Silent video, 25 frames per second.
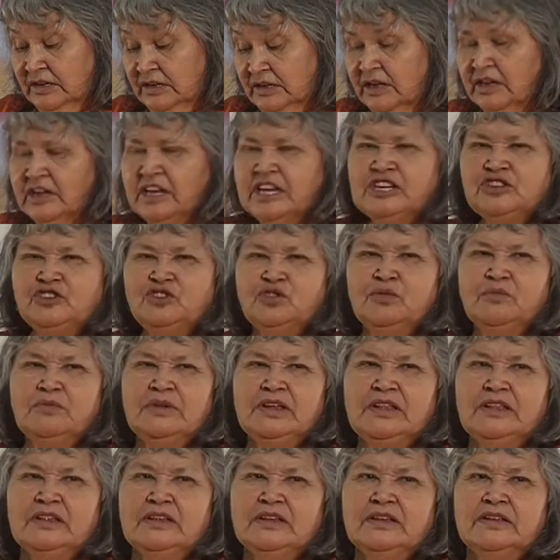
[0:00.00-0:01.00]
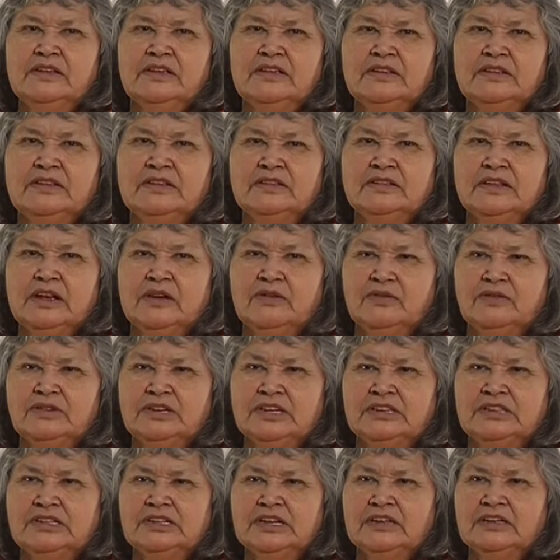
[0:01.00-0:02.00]
What can we share of
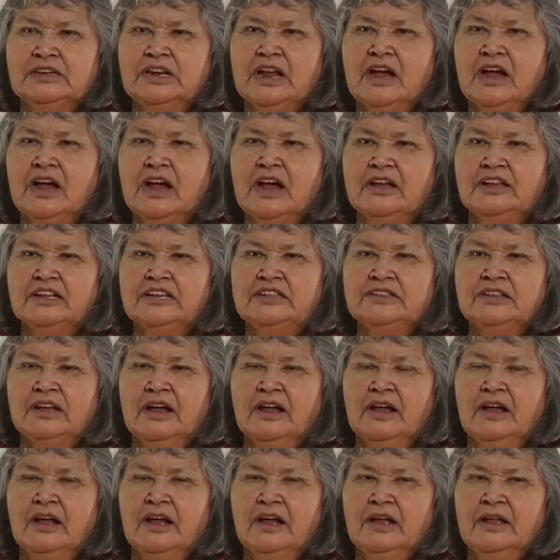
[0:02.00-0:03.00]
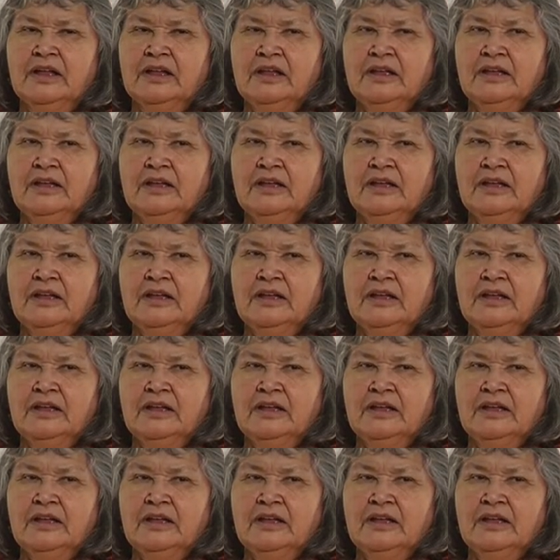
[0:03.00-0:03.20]
ourselves with our community?